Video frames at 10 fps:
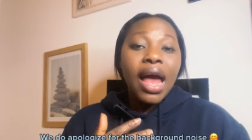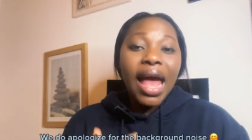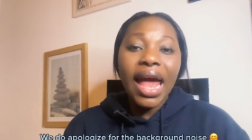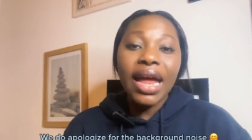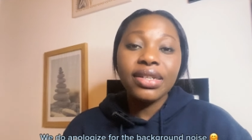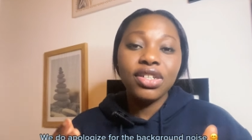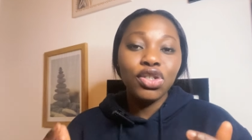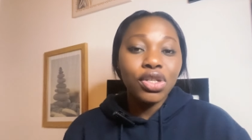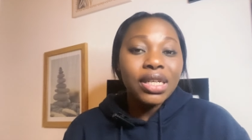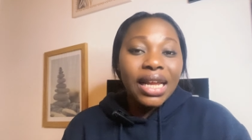and
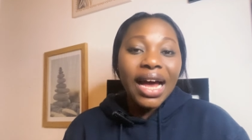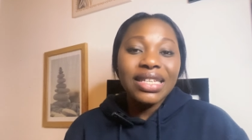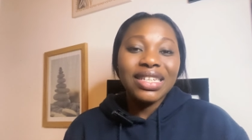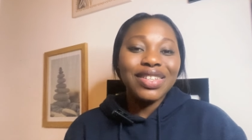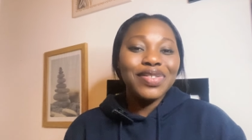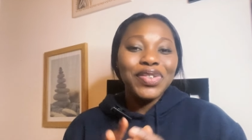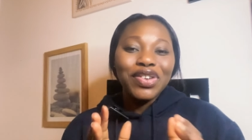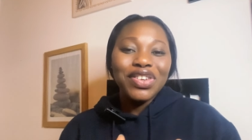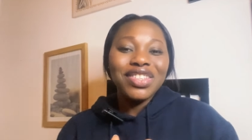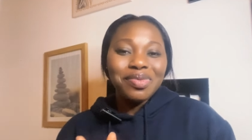utilize it for
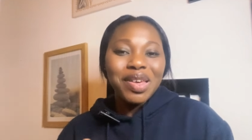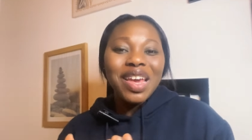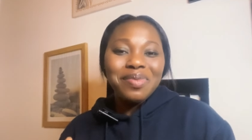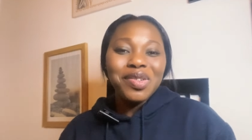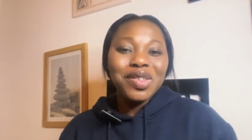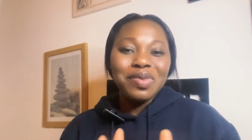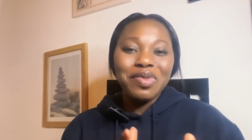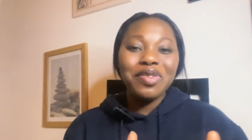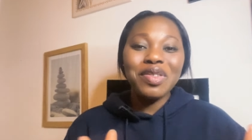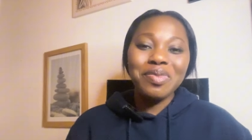you to be able to
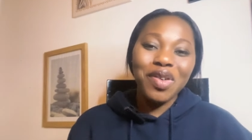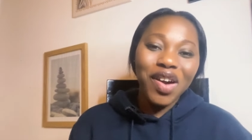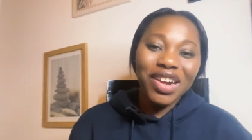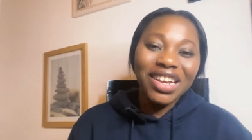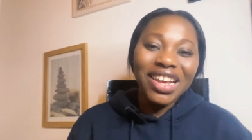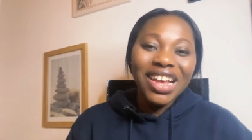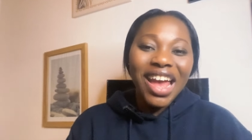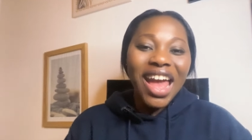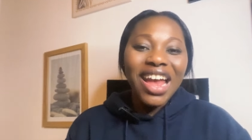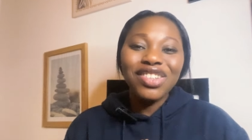move abroad
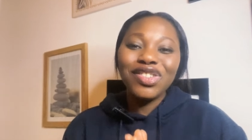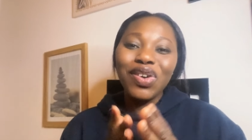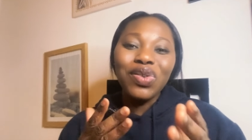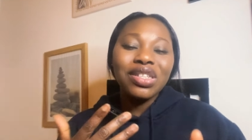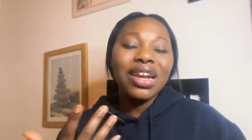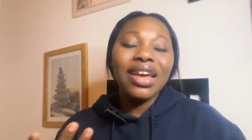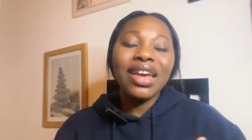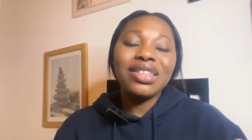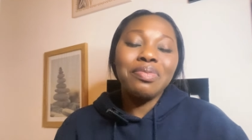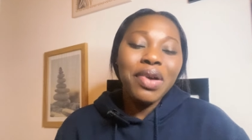and those that are
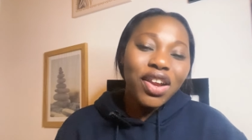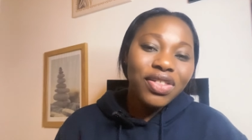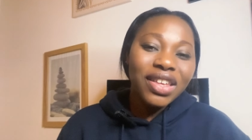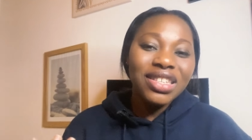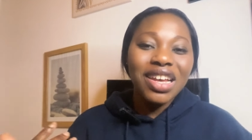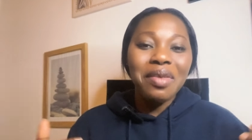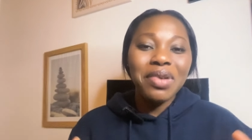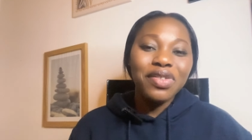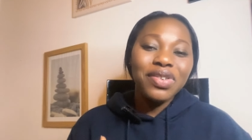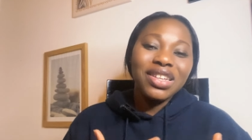getting better things come
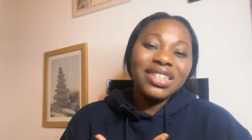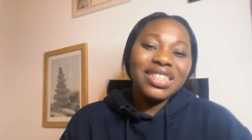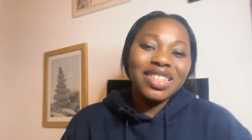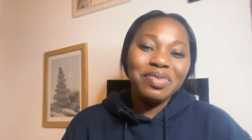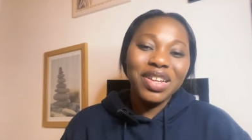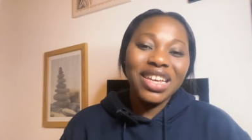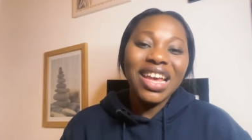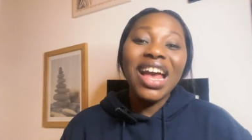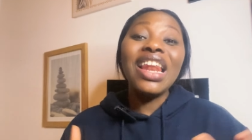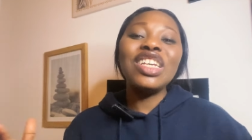back with a testimony
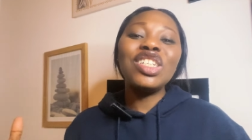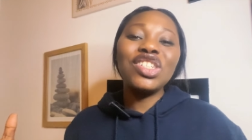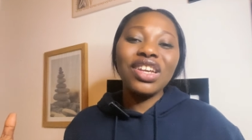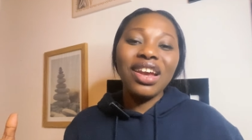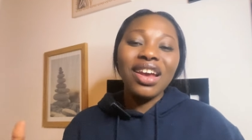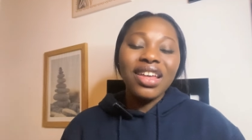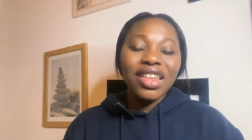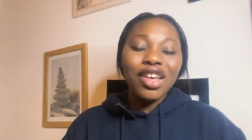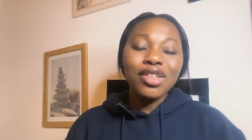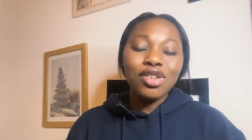let's share
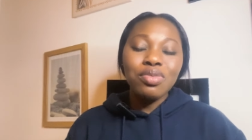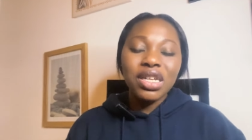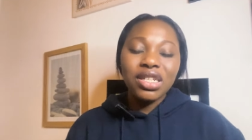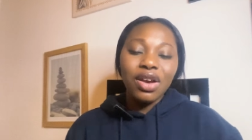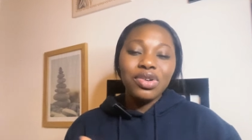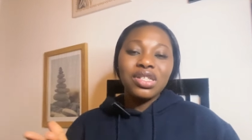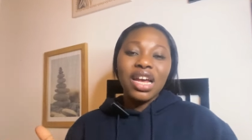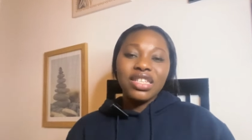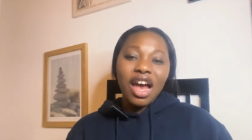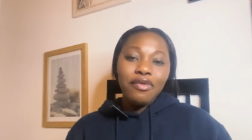thank you so much it was
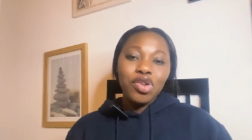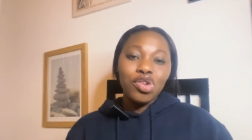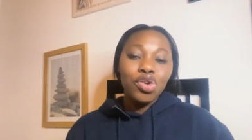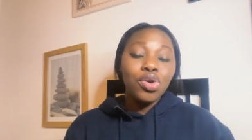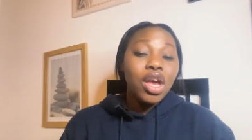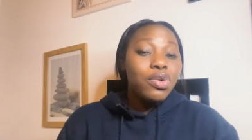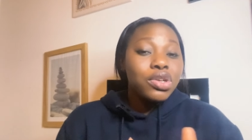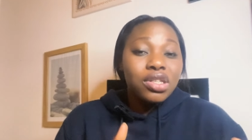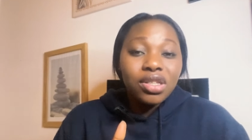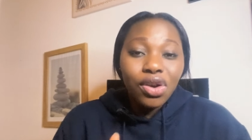nice having you it
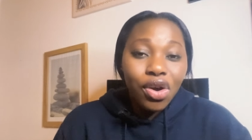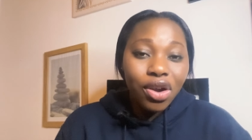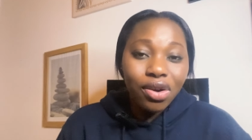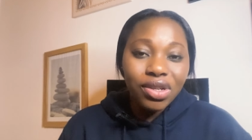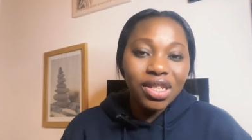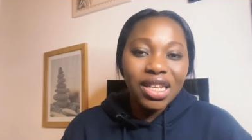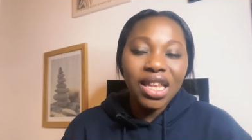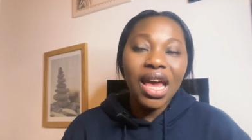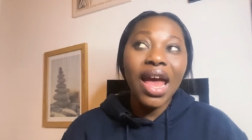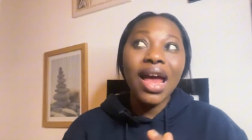was your girl
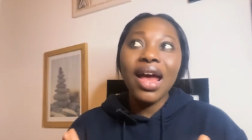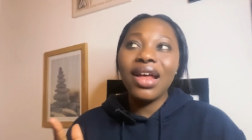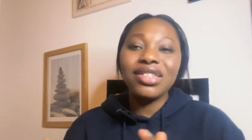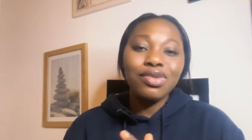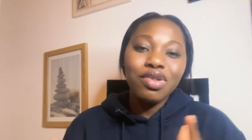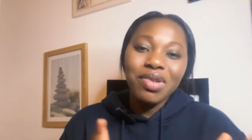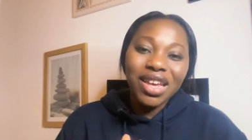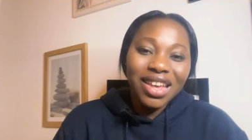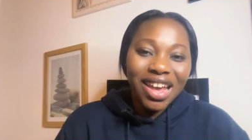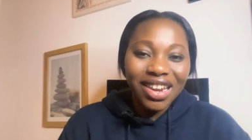Celine and till we meet
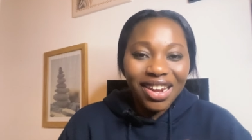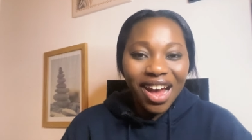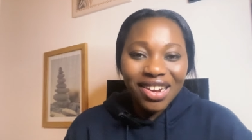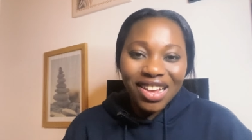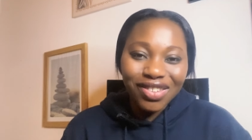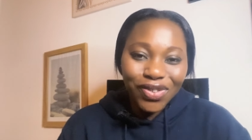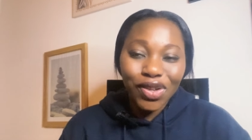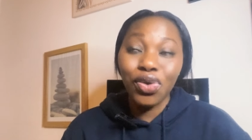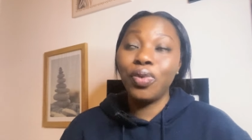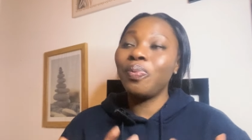again in our next
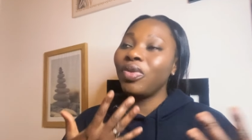video